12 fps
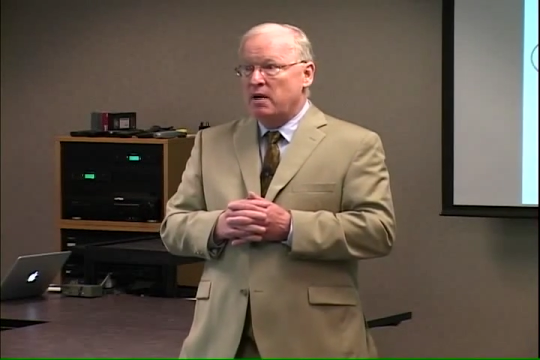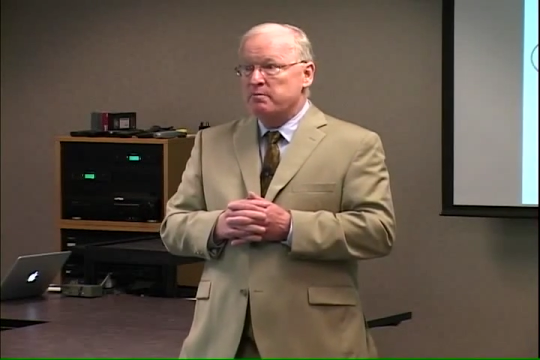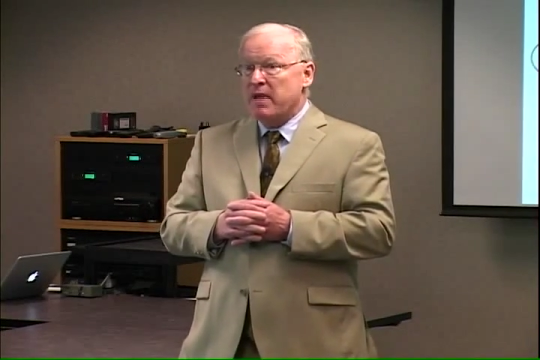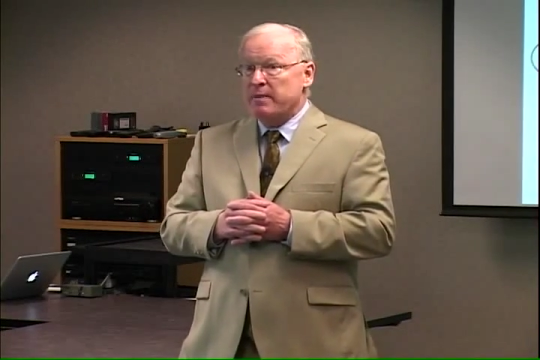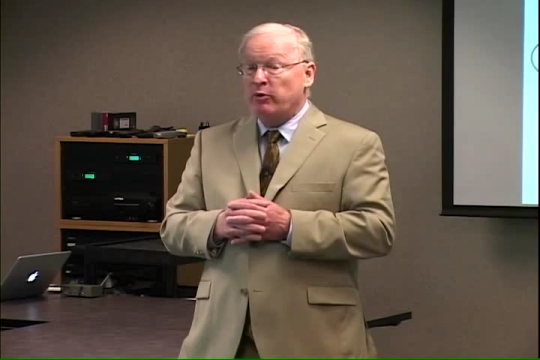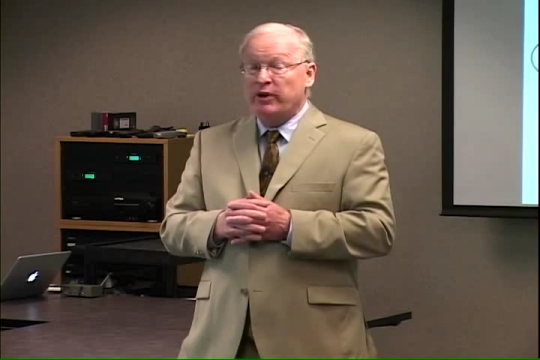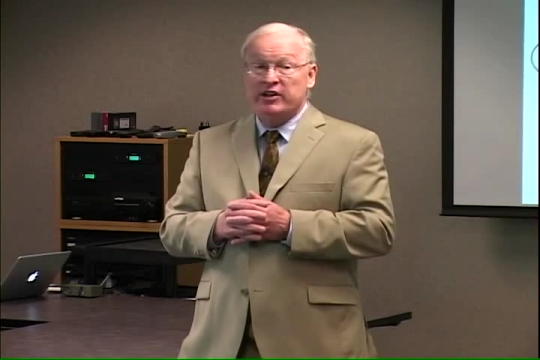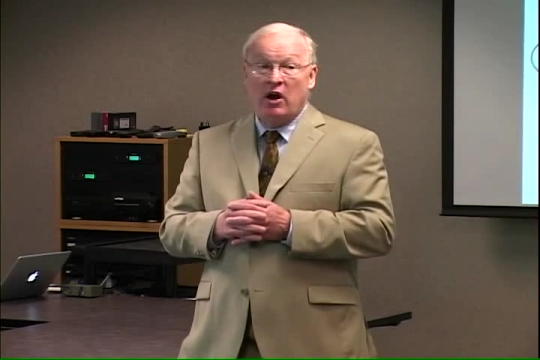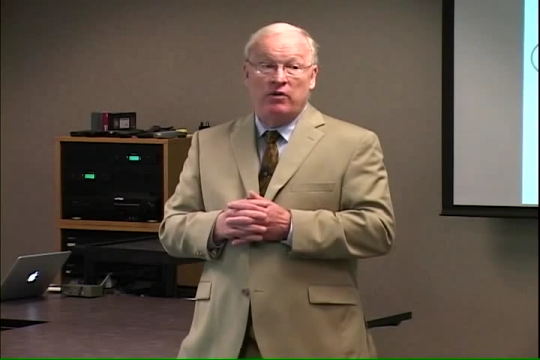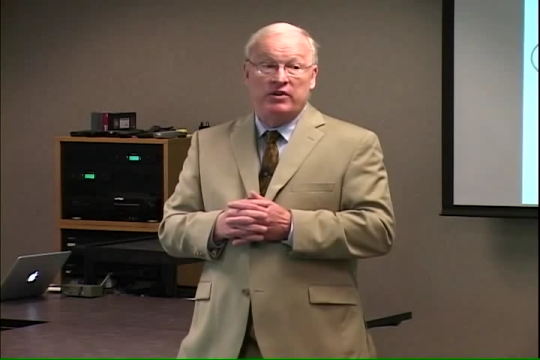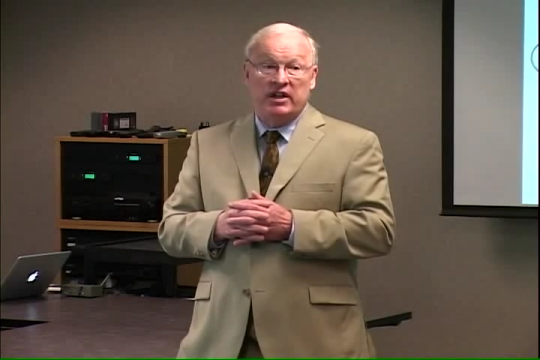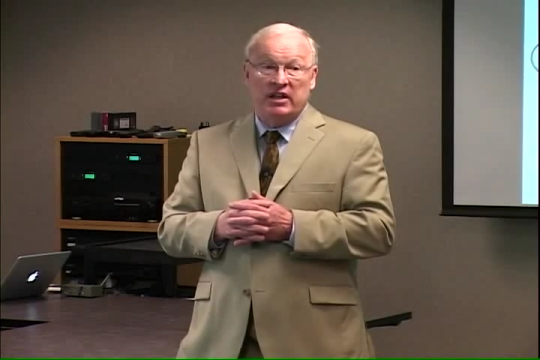Maybe we
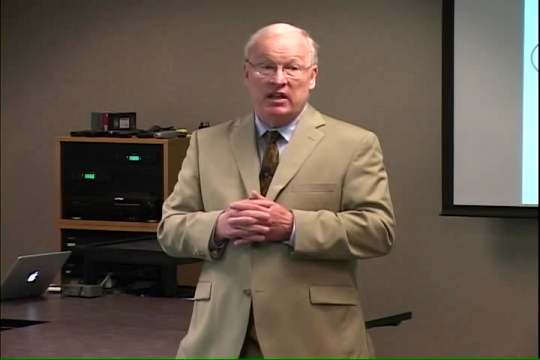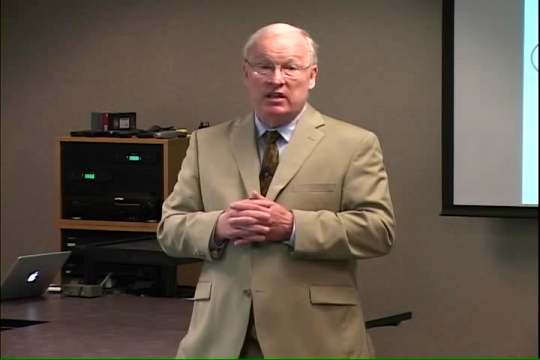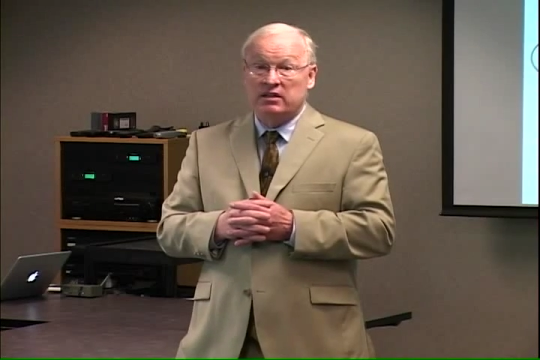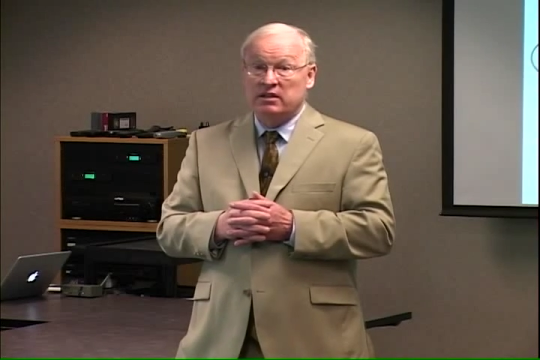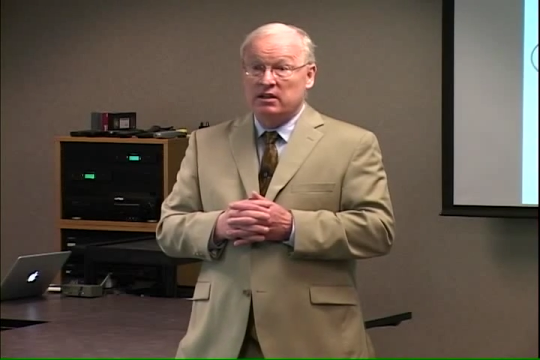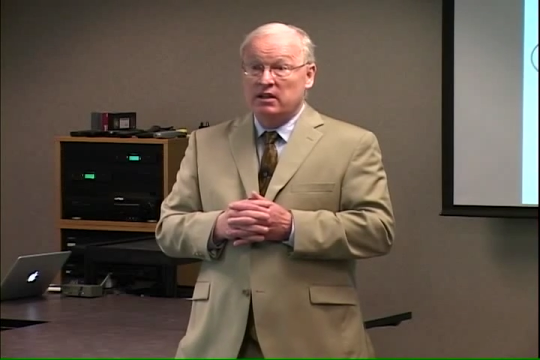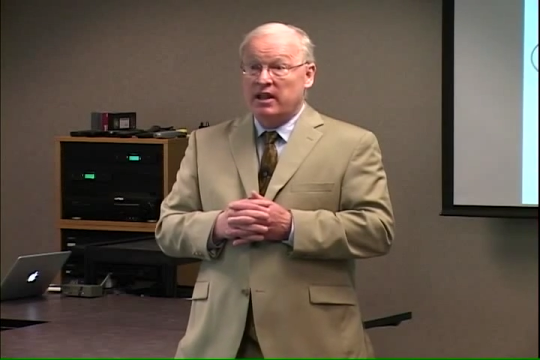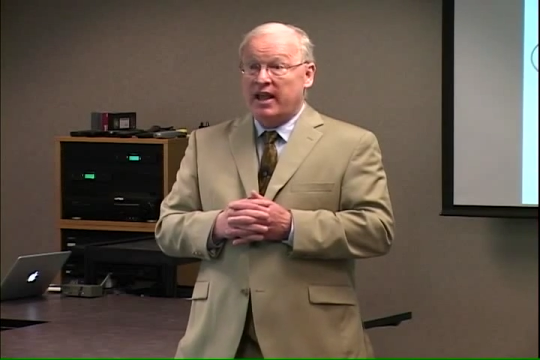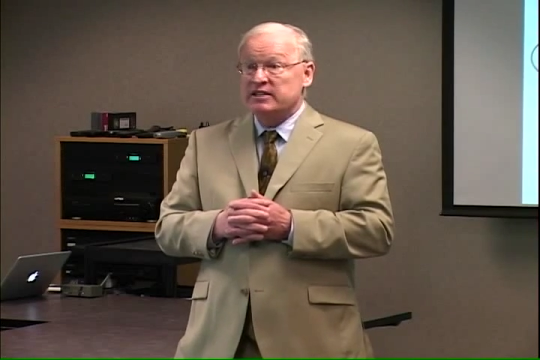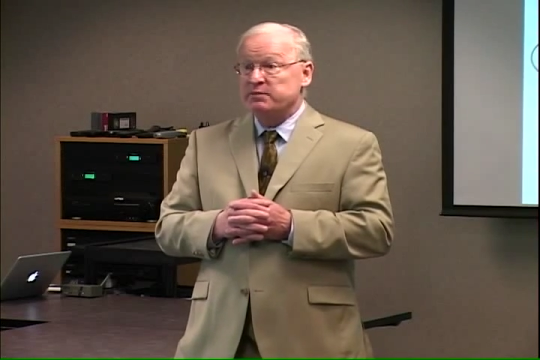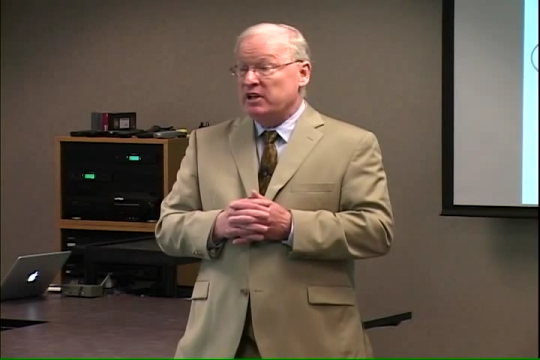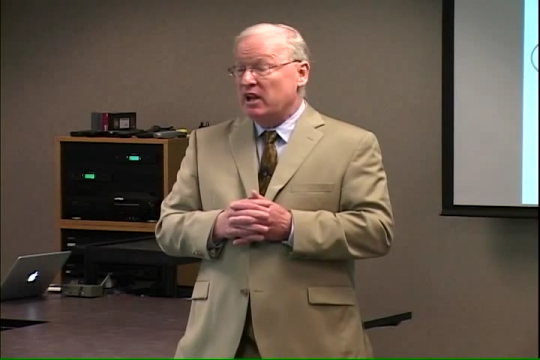don't need
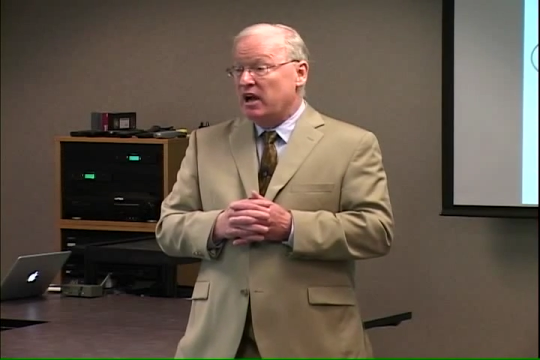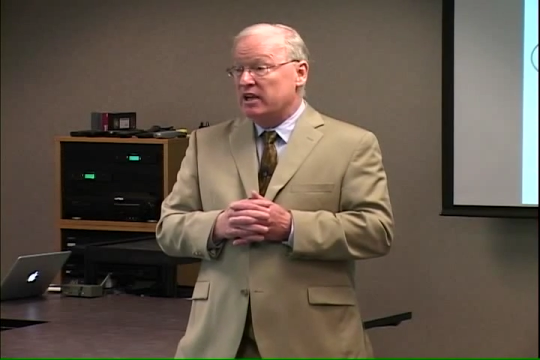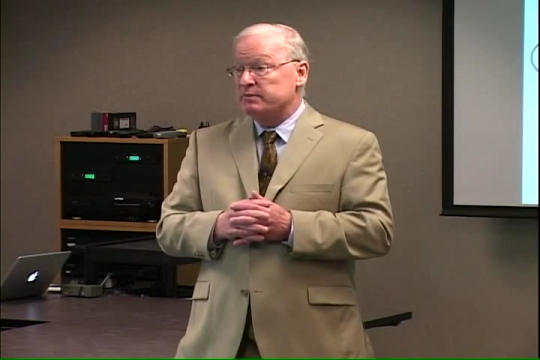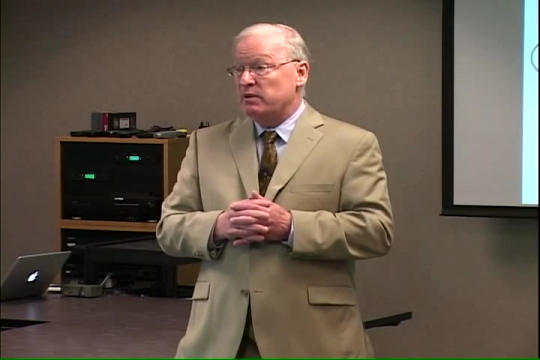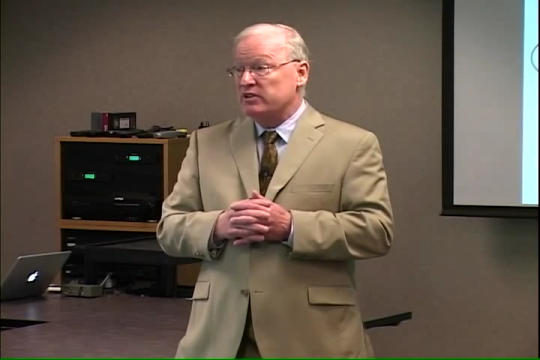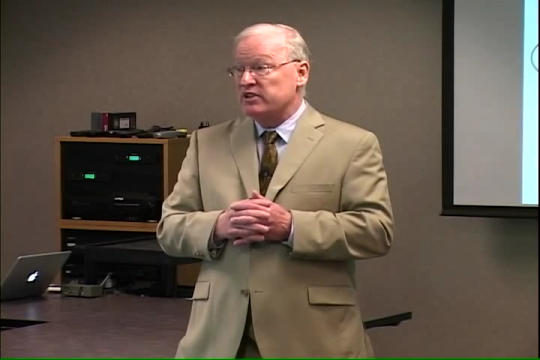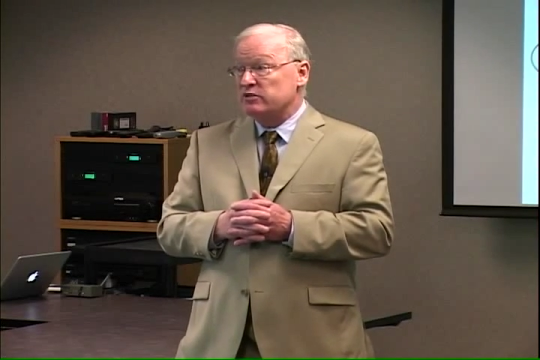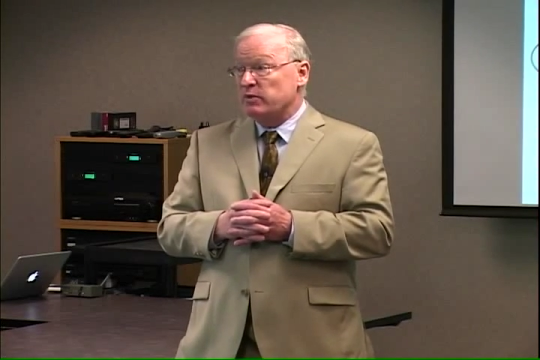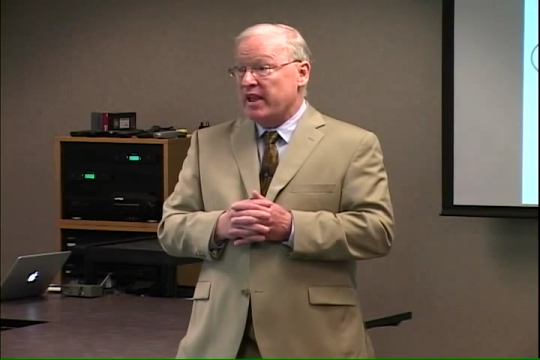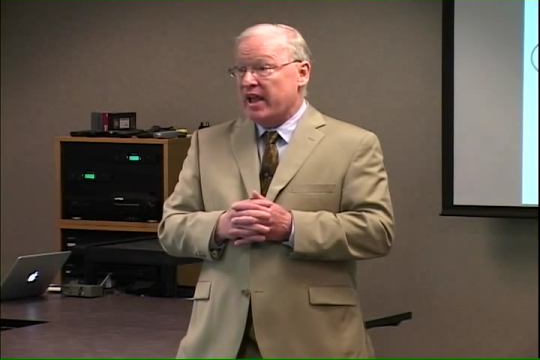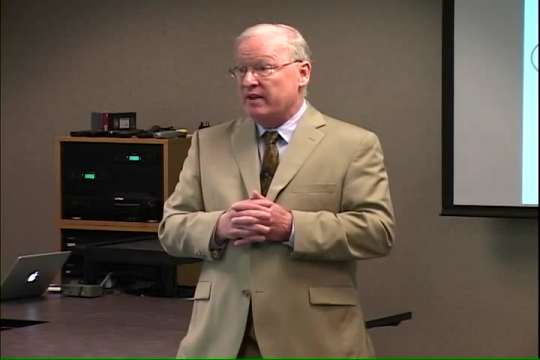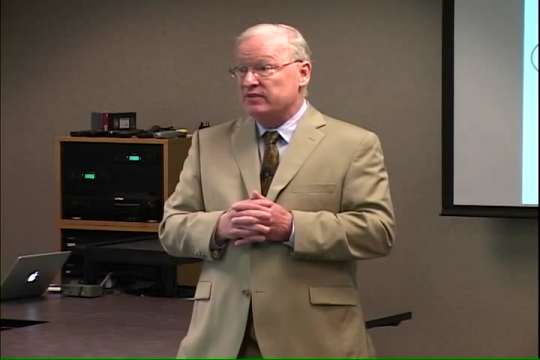as many hospitals as
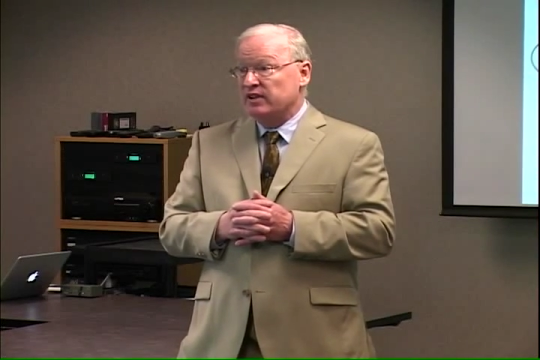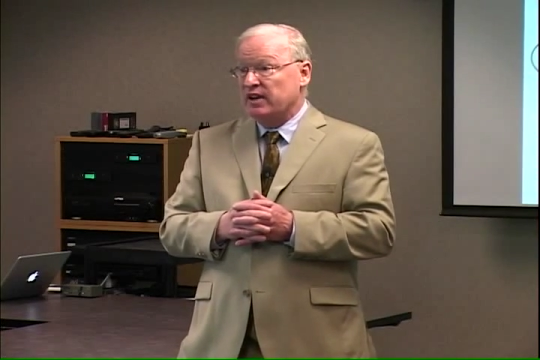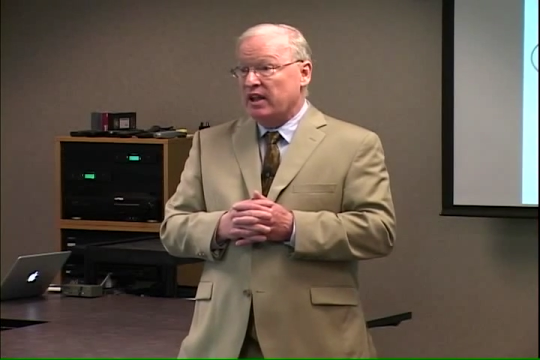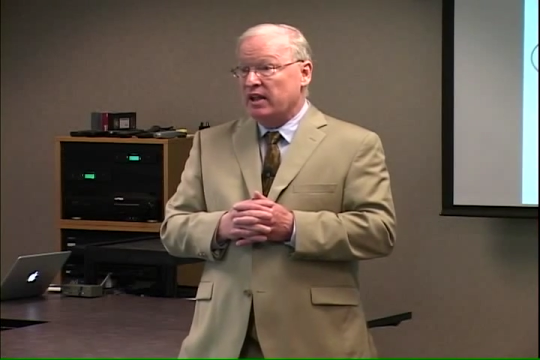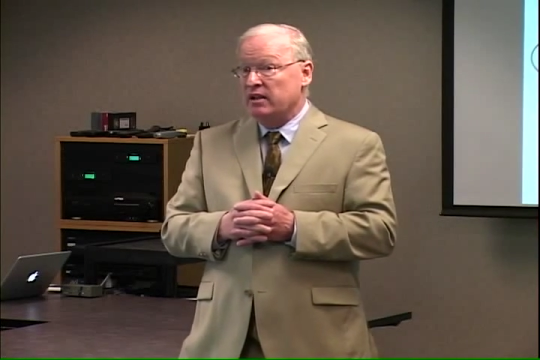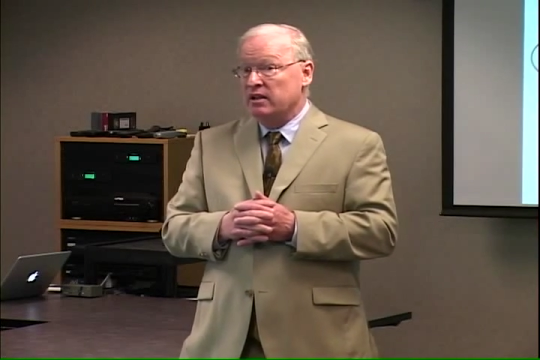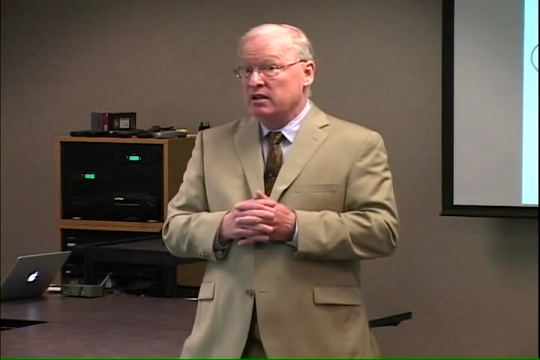we have today.